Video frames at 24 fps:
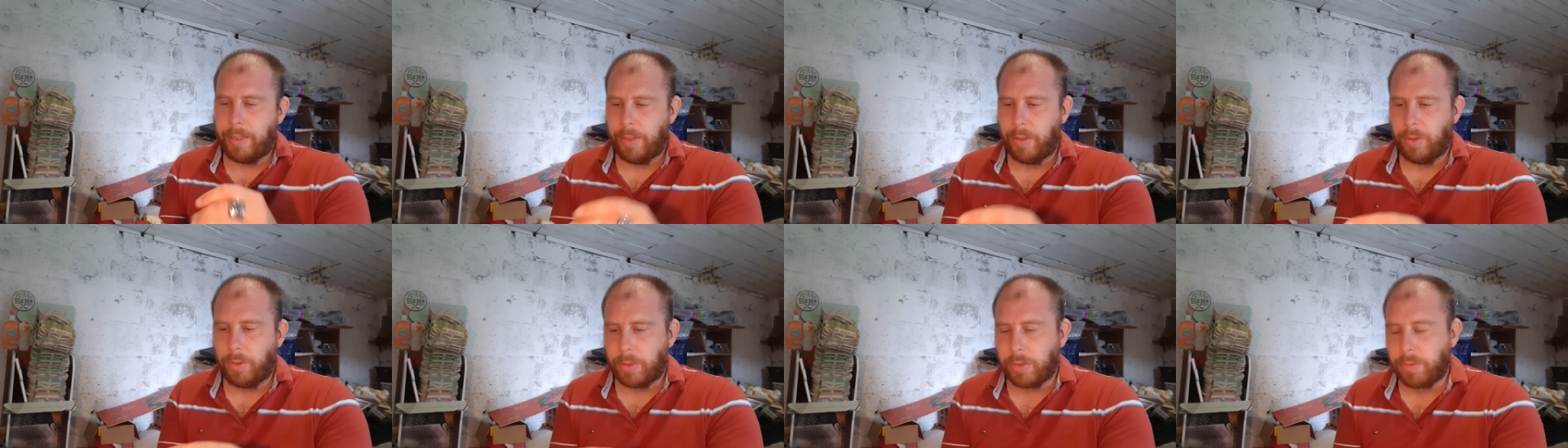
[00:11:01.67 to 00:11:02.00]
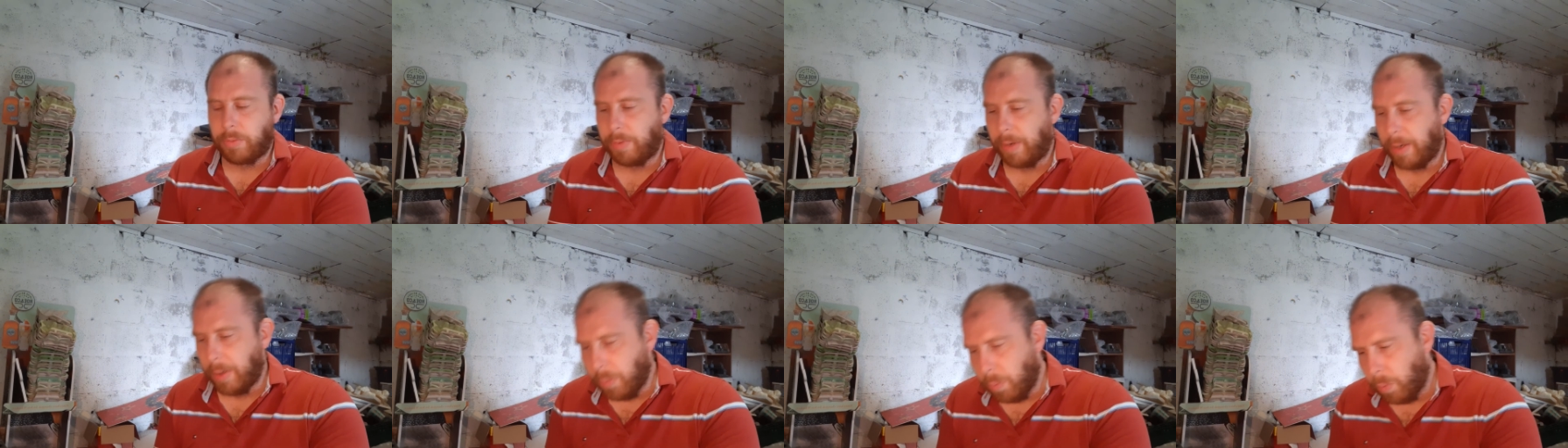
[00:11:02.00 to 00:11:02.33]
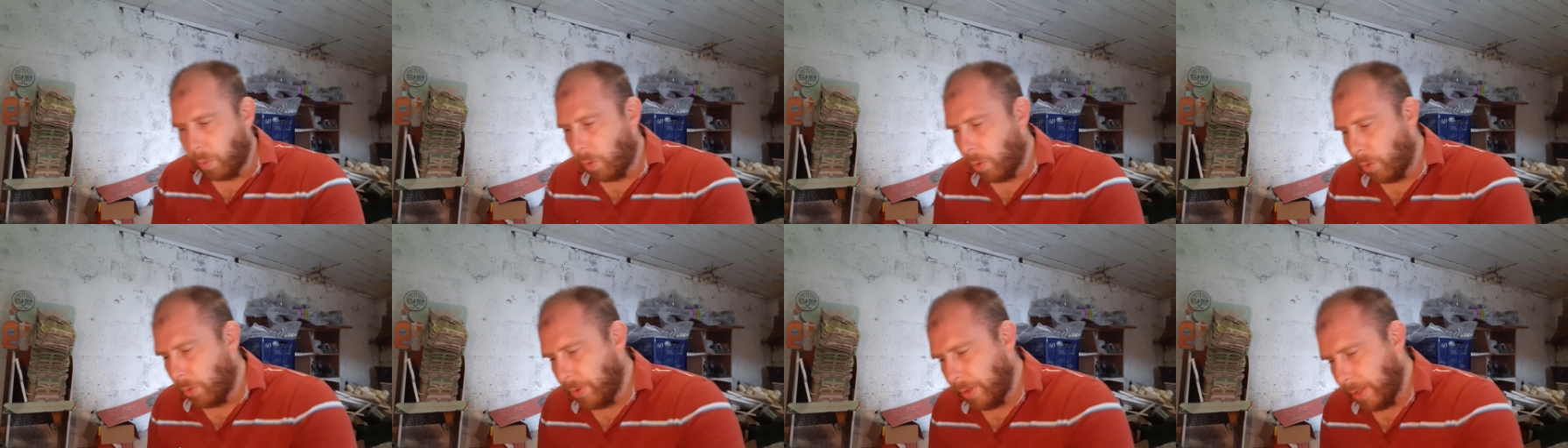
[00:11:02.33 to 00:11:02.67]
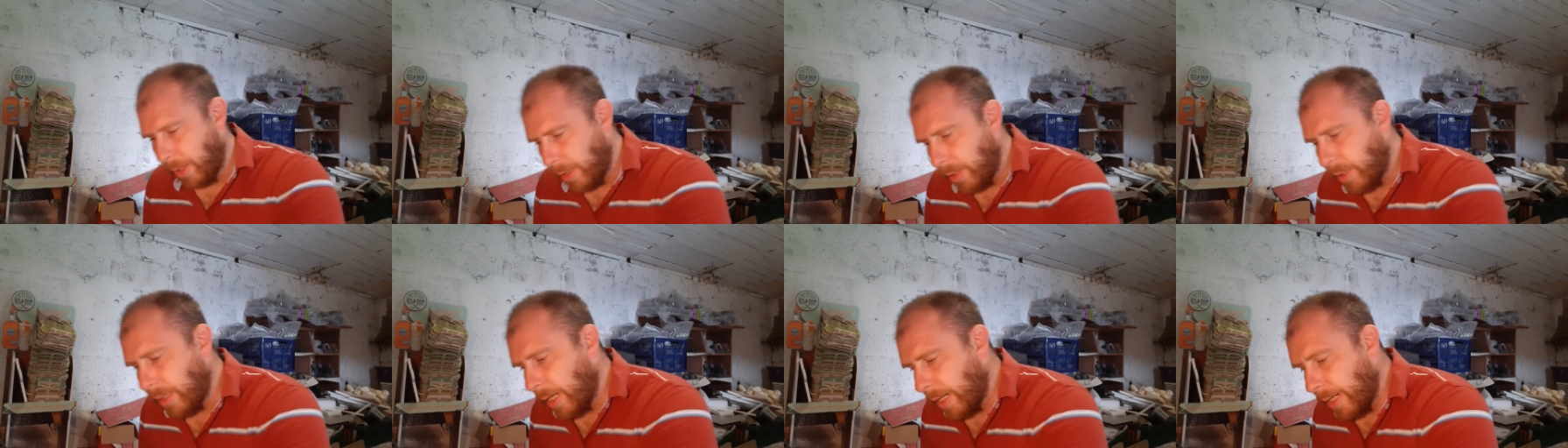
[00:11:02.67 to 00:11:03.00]
looks very worn and
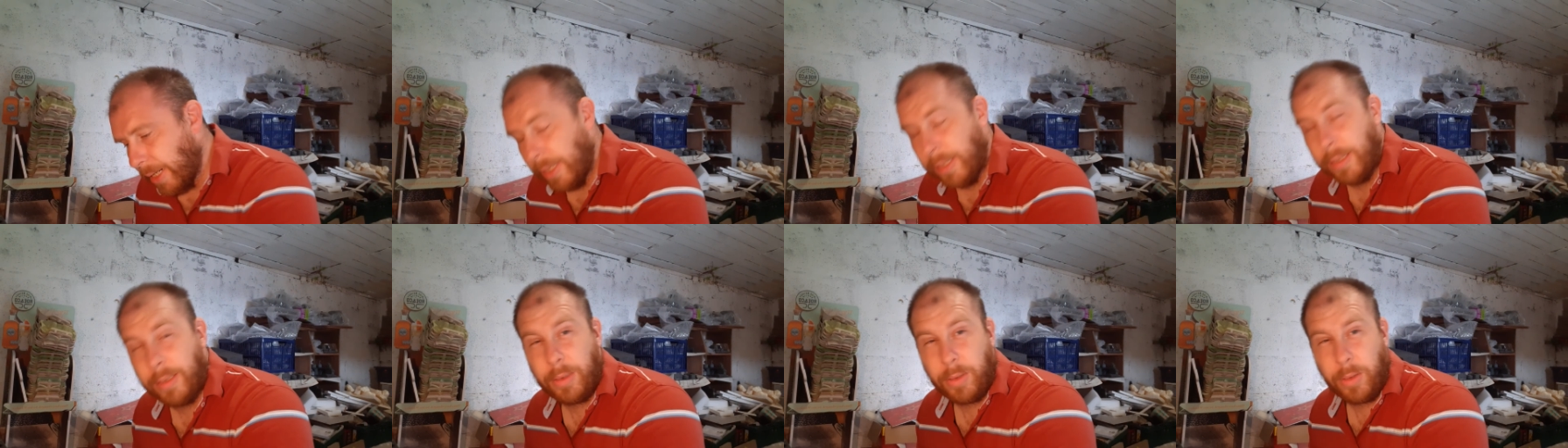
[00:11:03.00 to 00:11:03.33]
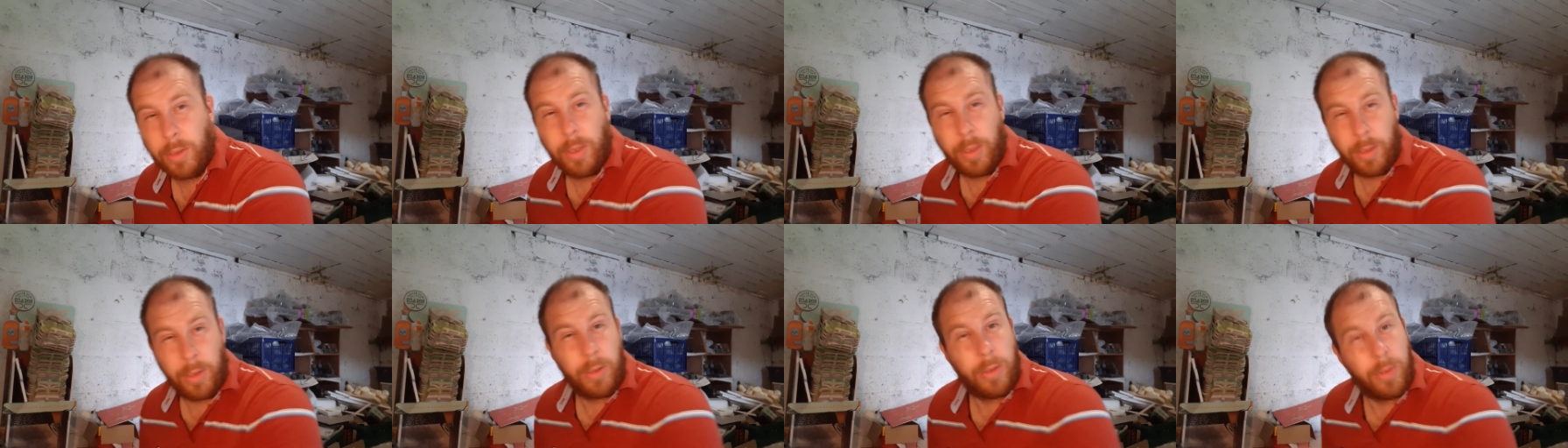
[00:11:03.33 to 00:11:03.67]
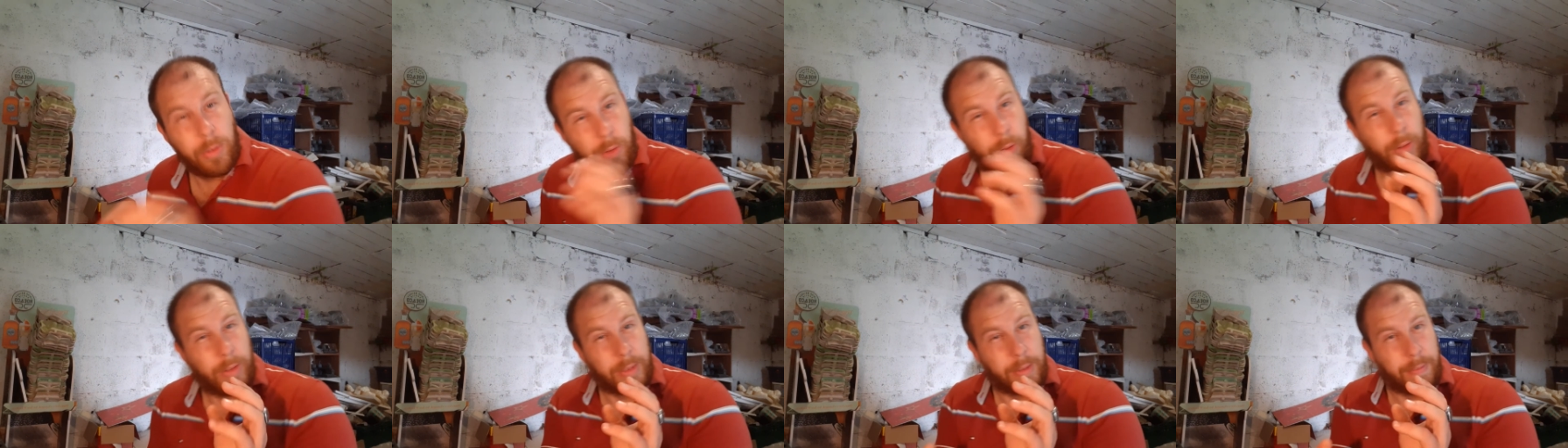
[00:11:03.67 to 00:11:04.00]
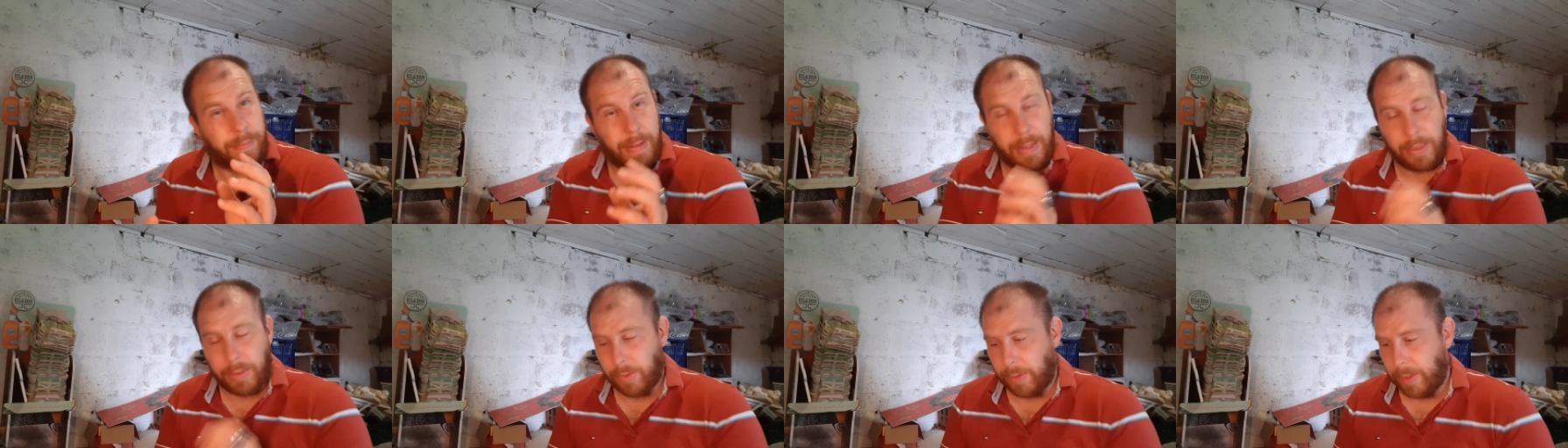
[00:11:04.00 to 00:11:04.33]
it's a nice
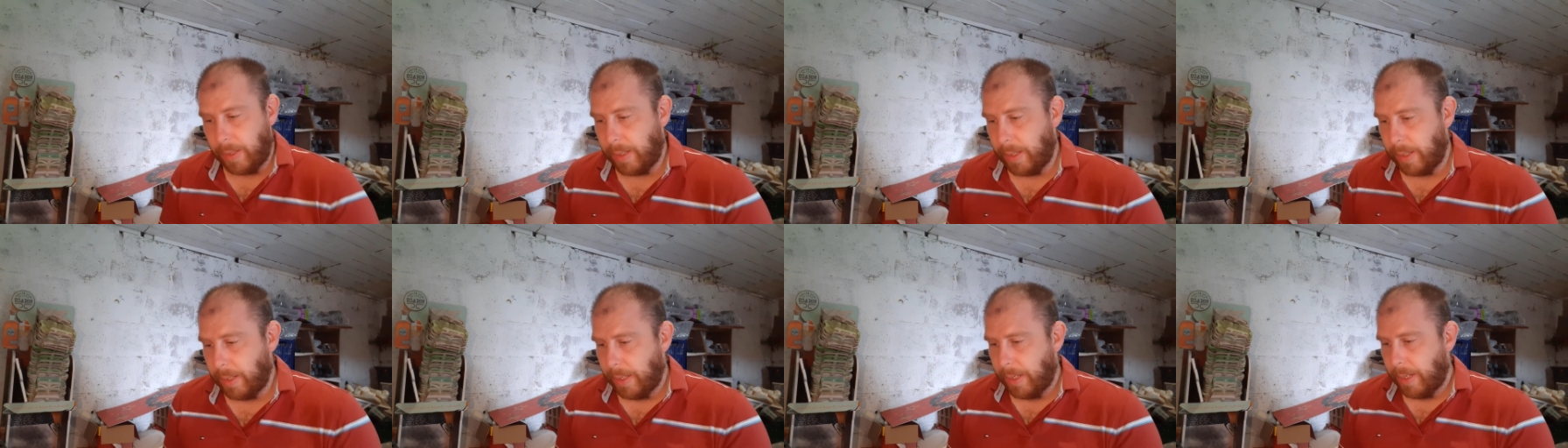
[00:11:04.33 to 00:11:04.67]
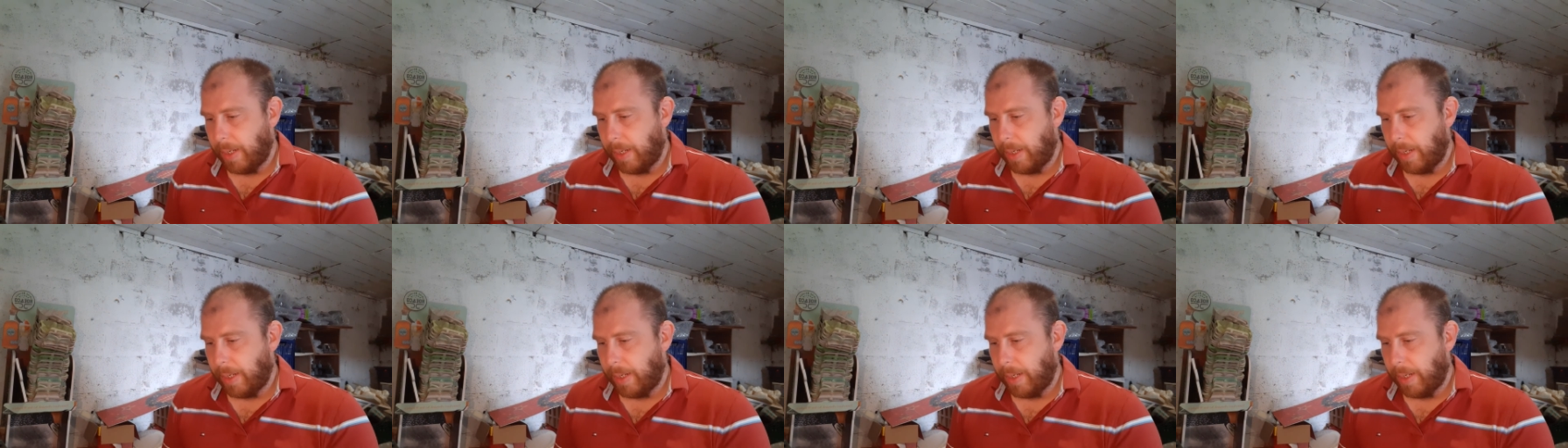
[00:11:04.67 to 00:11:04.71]
effect on it.